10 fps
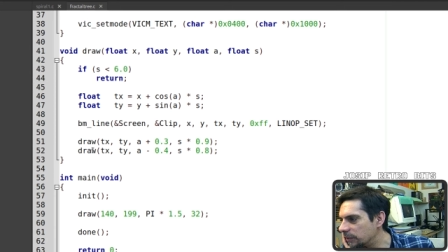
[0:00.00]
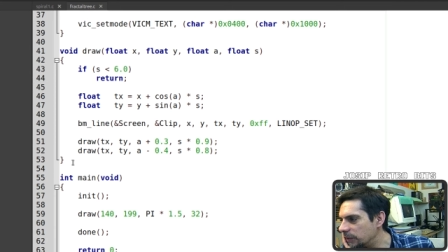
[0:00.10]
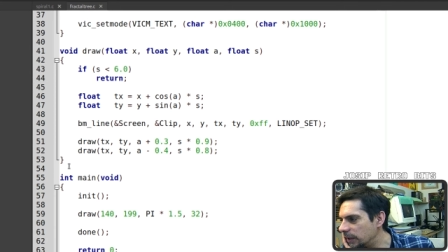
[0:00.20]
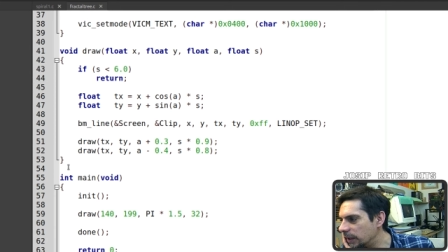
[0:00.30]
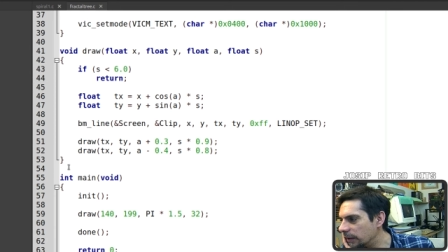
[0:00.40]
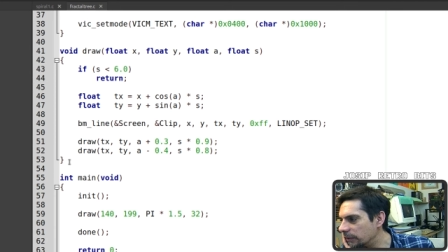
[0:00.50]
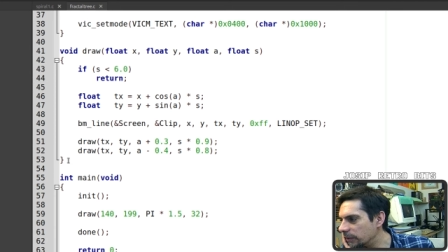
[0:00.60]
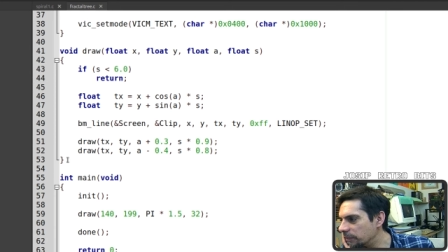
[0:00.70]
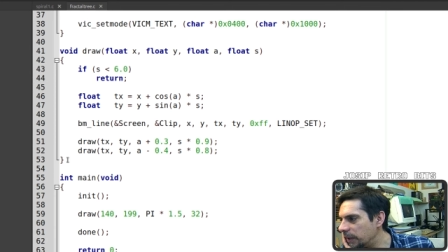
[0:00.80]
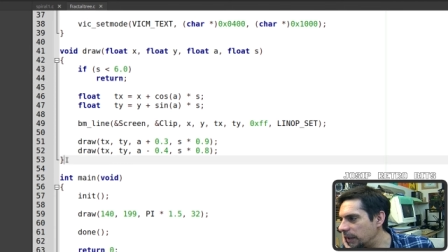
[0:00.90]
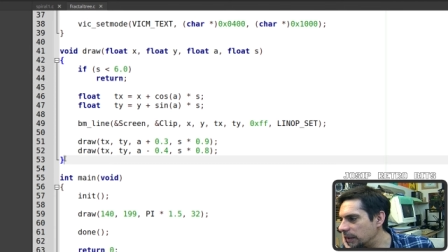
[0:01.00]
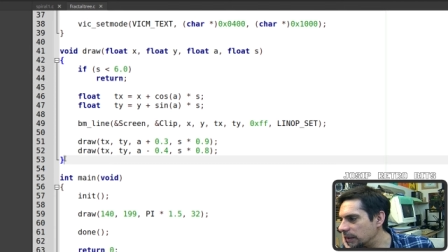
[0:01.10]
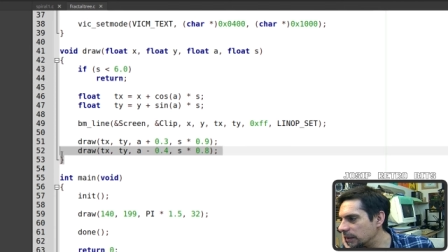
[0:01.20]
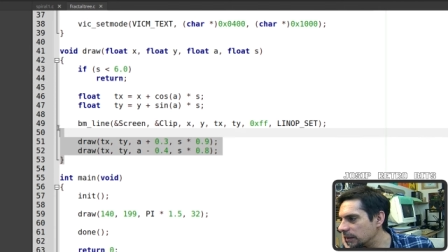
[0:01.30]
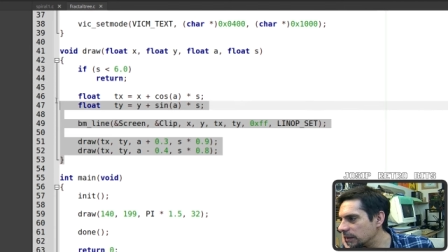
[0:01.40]
we have the main
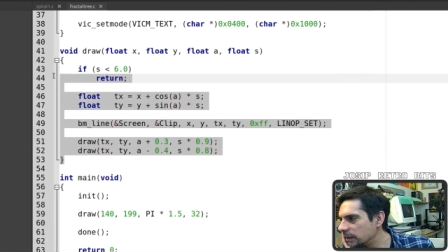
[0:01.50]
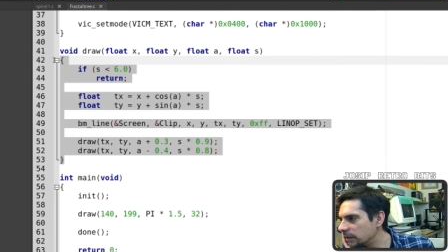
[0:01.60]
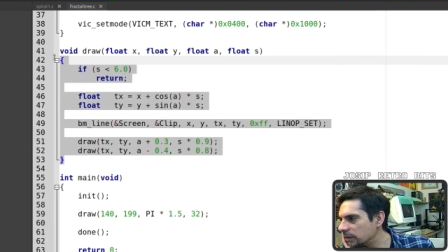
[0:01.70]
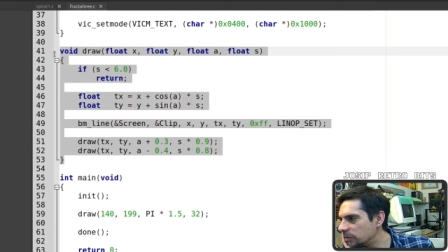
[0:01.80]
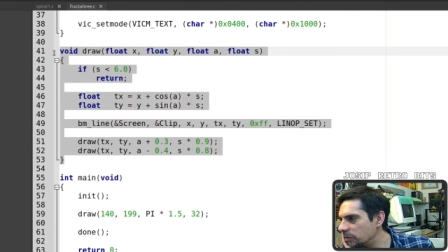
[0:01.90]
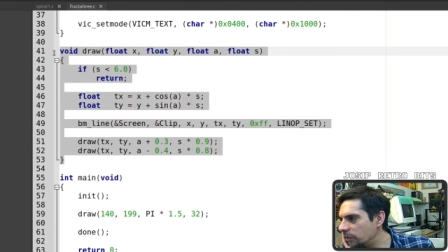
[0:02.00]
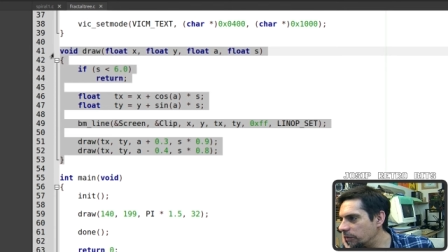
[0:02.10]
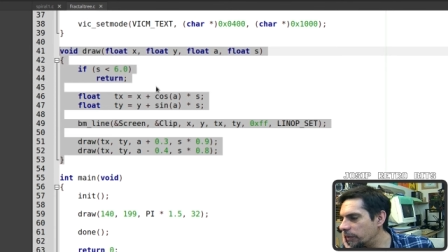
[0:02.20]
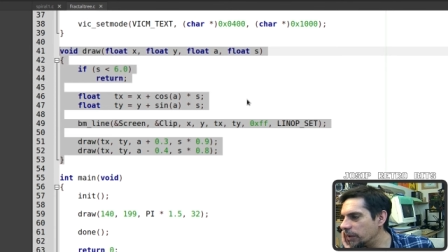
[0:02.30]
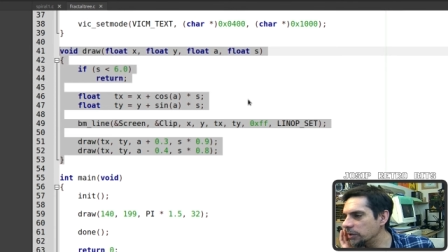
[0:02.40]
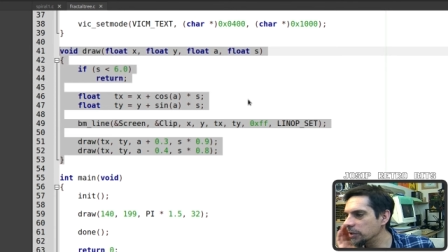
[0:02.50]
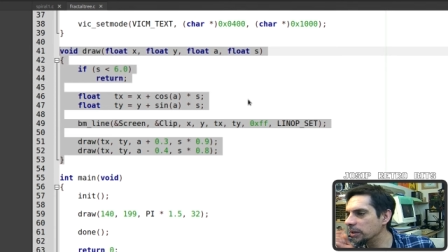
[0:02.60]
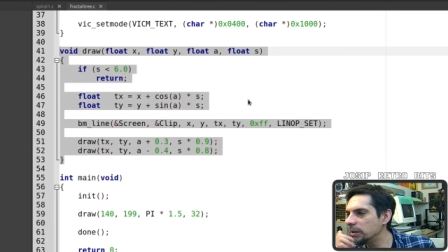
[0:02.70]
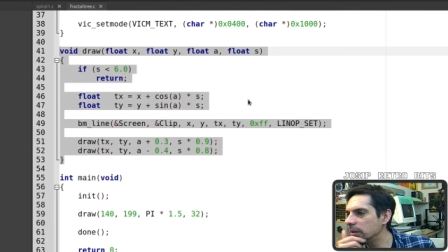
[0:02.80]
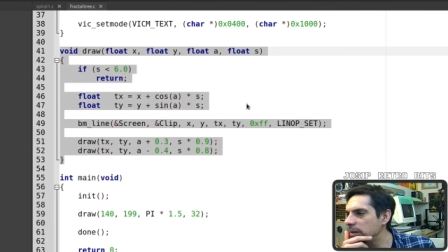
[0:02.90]
draw
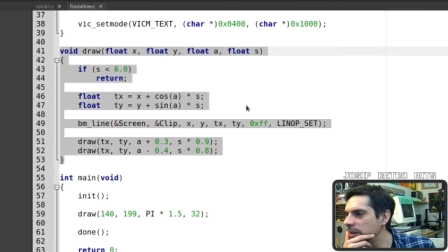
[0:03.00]
function.